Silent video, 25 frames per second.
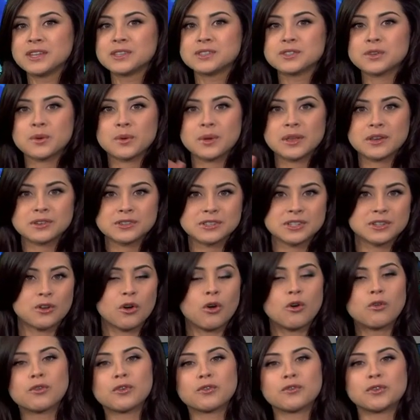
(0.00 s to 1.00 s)
So here's an
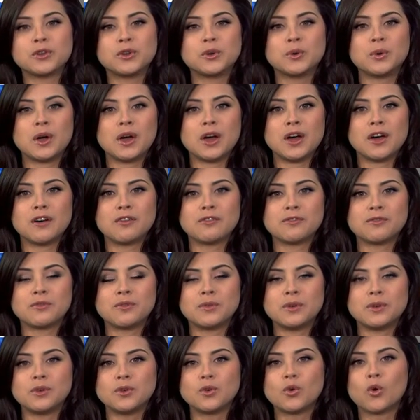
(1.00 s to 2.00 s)
overview of
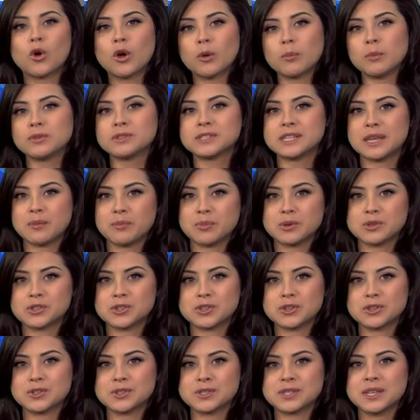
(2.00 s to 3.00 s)
normal
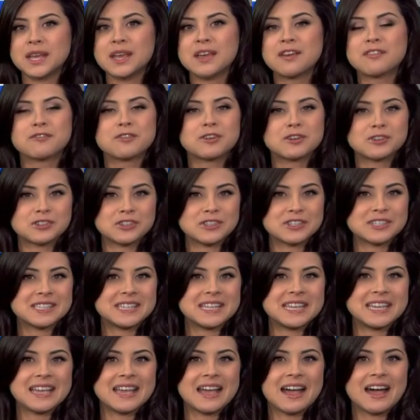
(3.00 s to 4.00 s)
temperatures versus
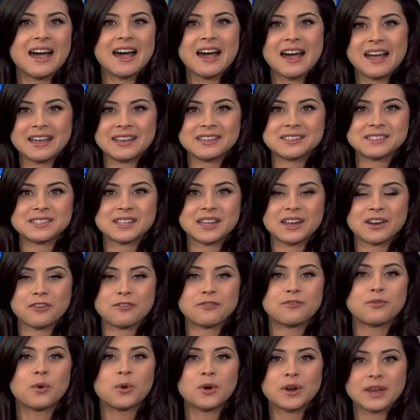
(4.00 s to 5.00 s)
the highs that are
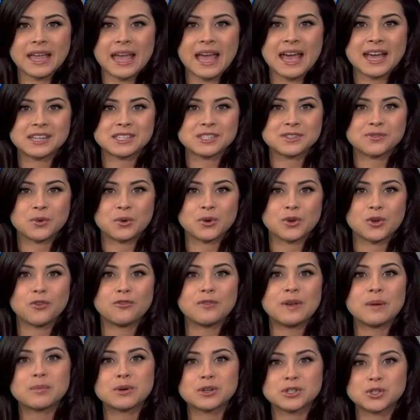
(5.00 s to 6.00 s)
forecast for
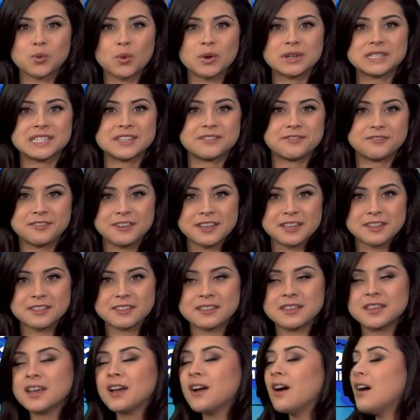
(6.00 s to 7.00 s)
November
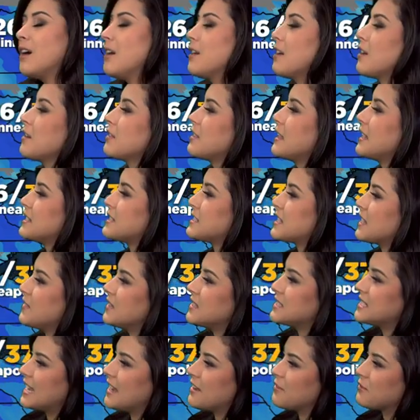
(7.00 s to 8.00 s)
twenty-fifth on our
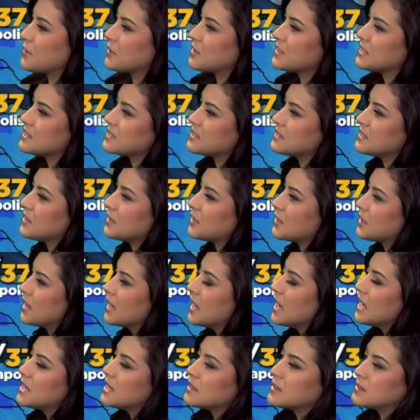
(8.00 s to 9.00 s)
Thanksgiving Day for this year.
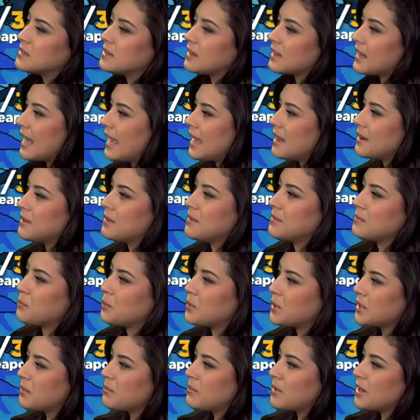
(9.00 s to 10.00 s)
Again,
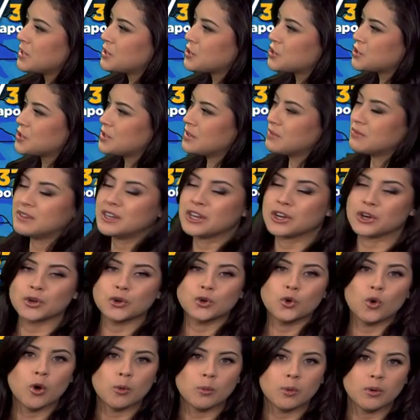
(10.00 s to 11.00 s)
pretty much near
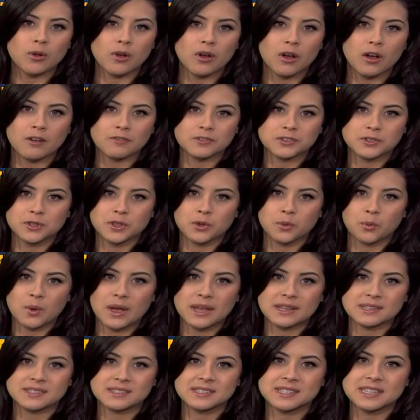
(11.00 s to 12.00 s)
normal off to the
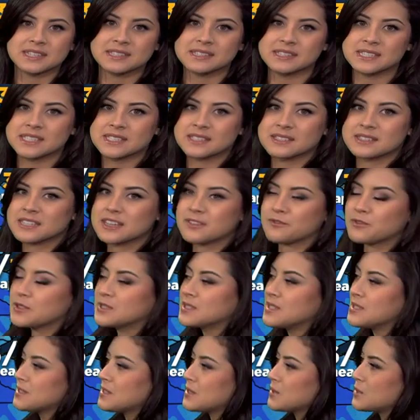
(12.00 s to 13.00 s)
west. sixties in San
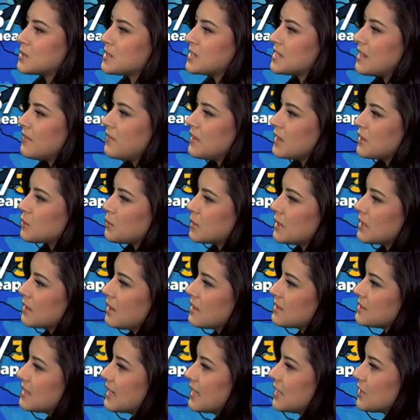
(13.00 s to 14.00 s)
Francisco, seventy-three in
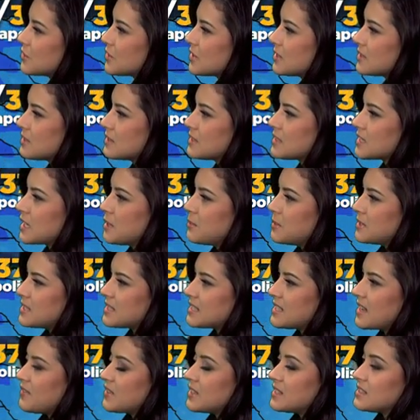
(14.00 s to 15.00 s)
Los Angeles. It's going to be
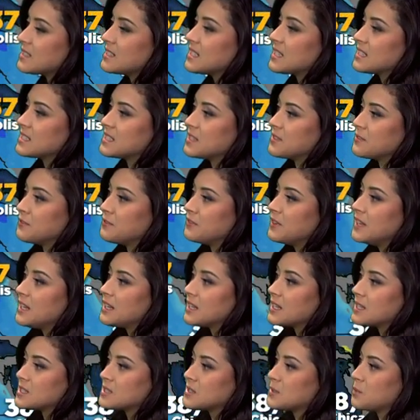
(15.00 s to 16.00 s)
seventy-six in
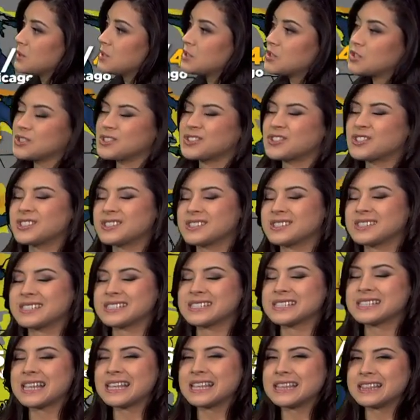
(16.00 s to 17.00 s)
Phoenix, which is just
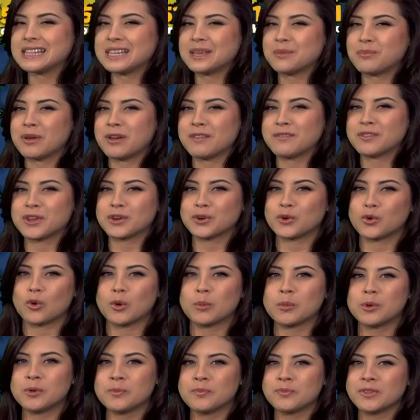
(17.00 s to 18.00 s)
slightly above their
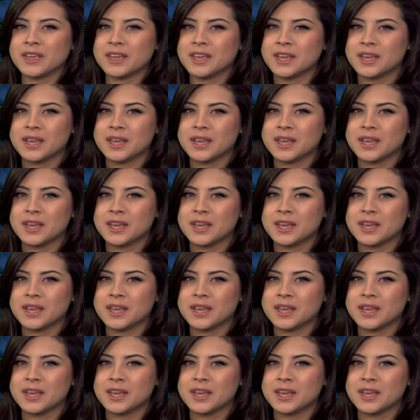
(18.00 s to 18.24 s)
normal.